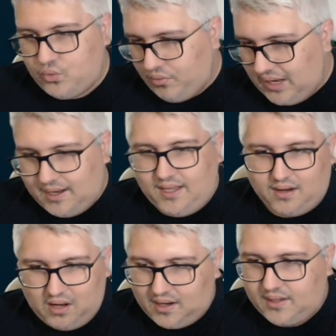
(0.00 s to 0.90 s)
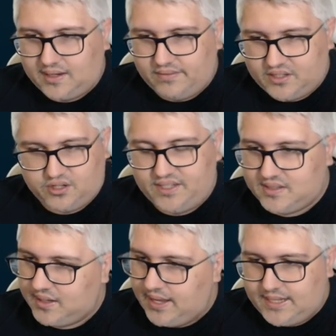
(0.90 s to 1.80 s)
will gladly take advantage of
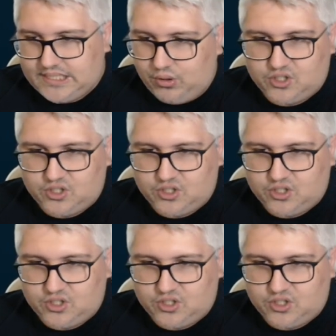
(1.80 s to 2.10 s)
this, and circular